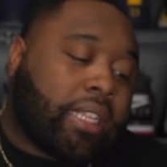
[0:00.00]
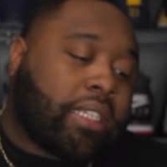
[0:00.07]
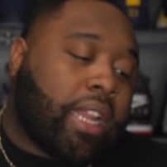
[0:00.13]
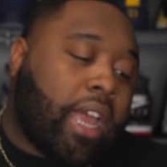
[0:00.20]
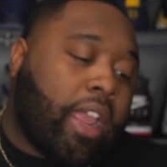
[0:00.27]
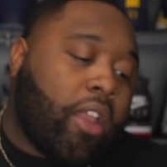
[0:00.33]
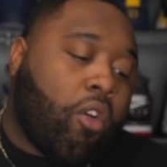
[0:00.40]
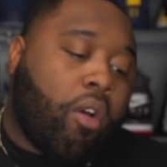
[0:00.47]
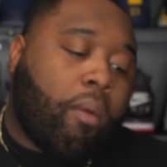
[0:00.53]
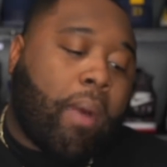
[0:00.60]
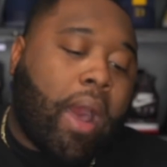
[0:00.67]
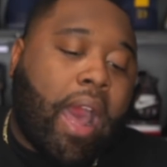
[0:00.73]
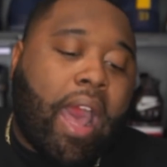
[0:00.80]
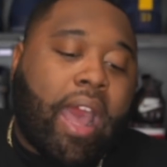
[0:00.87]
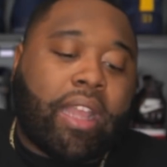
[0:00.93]
night on
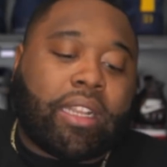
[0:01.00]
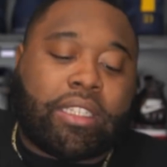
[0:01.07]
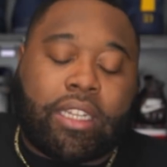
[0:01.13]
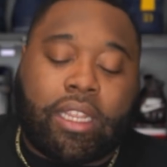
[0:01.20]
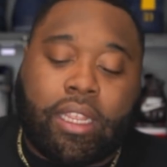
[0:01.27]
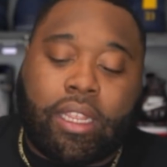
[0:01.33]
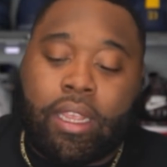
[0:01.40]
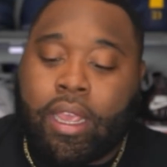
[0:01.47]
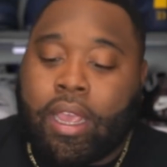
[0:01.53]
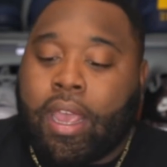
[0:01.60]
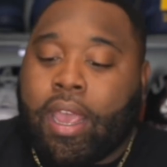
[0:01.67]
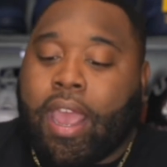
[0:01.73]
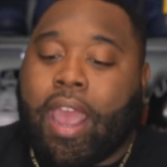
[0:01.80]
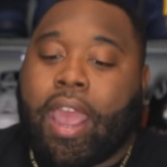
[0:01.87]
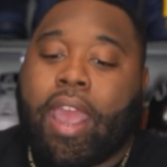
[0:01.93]
my I G
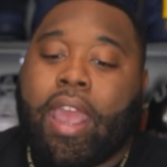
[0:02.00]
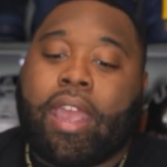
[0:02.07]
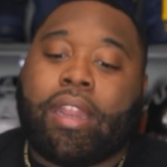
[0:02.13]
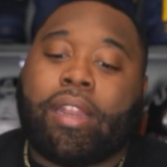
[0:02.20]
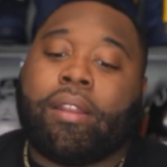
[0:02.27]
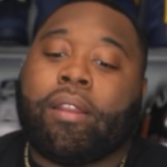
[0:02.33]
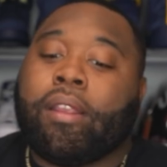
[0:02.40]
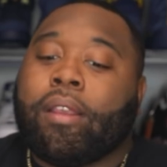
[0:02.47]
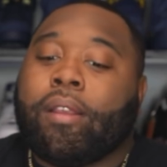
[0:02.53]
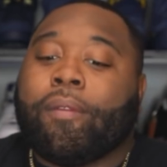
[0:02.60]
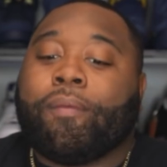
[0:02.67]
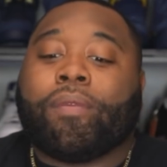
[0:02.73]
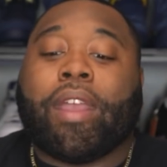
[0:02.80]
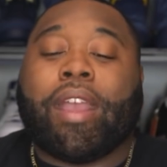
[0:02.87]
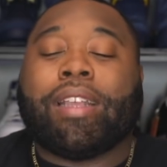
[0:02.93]
and
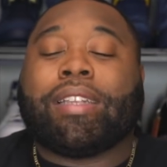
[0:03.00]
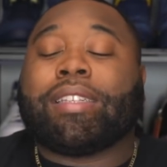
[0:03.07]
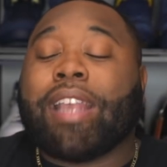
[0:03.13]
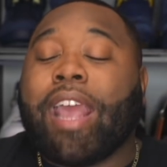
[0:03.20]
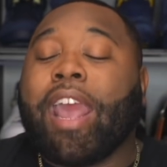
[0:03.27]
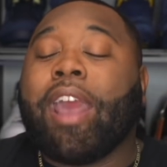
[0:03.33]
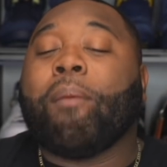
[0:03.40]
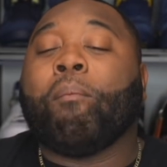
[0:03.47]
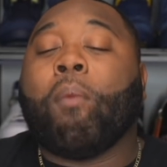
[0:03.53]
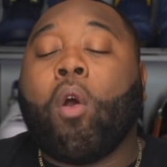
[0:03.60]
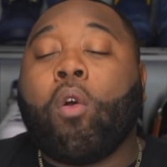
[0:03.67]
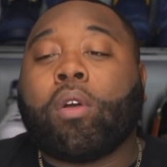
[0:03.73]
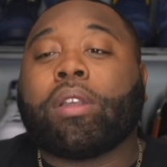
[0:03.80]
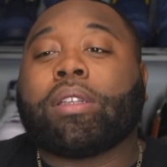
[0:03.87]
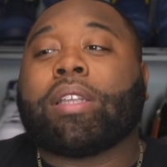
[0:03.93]
they said
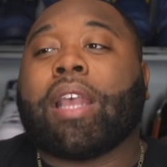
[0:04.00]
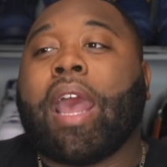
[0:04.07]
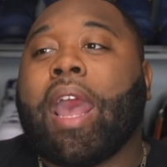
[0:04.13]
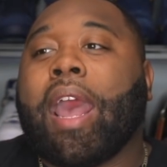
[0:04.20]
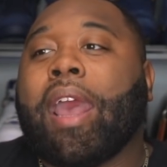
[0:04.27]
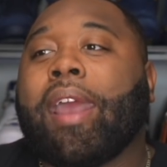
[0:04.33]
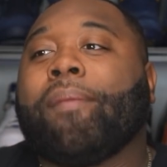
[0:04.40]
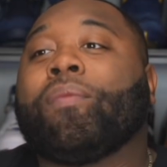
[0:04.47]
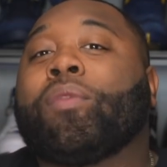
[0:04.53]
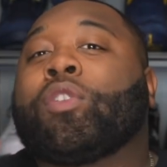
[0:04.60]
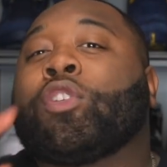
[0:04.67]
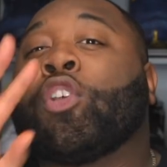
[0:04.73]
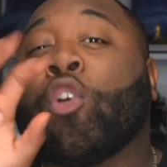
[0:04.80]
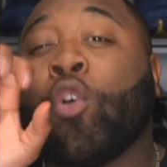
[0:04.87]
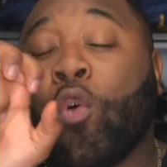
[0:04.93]
Mocha's had
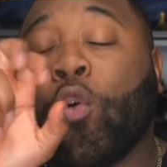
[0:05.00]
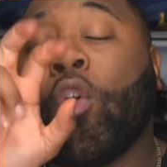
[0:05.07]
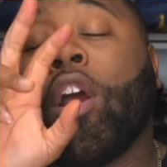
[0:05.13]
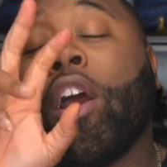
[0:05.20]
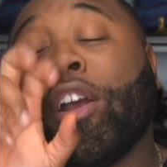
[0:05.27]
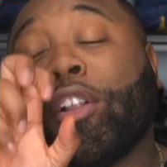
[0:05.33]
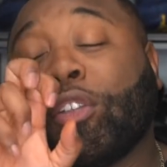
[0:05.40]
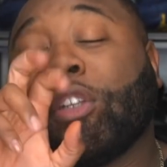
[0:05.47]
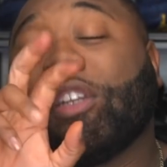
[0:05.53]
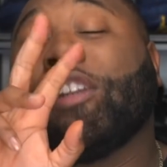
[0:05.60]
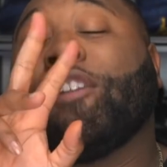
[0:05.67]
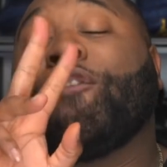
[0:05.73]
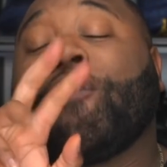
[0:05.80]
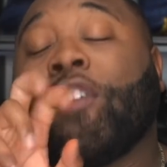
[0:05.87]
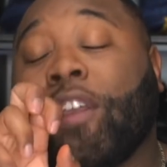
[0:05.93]
two
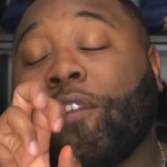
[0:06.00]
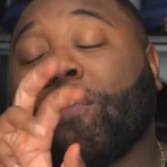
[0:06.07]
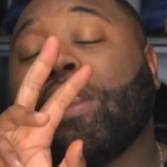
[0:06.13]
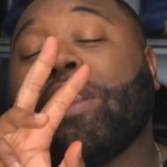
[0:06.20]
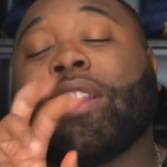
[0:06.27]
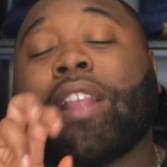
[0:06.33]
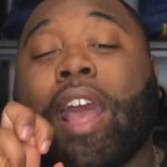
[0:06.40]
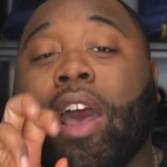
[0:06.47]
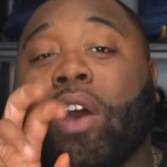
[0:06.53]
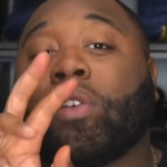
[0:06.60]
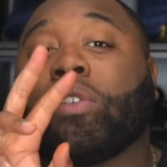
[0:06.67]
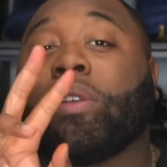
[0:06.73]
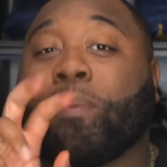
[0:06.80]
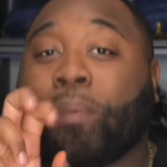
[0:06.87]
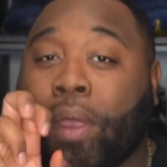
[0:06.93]
hundred fifty
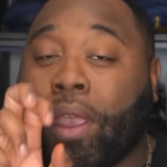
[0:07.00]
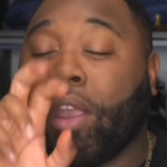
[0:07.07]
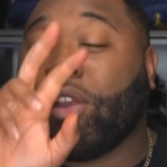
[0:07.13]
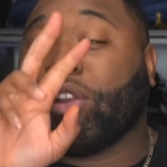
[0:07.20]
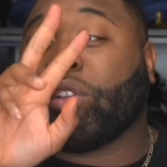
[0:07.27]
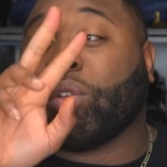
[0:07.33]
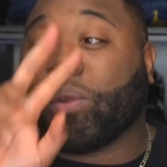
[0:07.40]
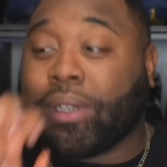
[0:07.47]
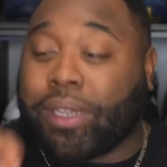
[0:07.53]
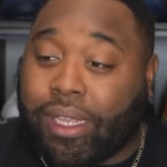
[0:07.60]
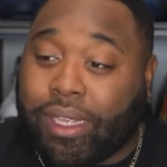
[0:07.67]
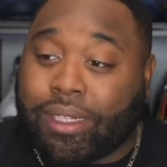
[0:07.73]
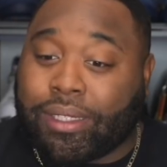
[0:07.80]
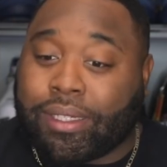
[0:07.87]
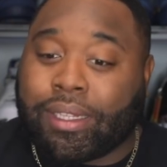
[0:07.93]
thousand pairs
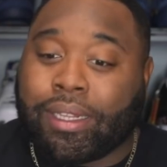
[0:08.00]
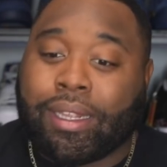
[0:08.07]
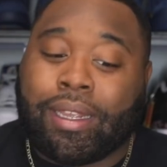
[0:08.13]
released,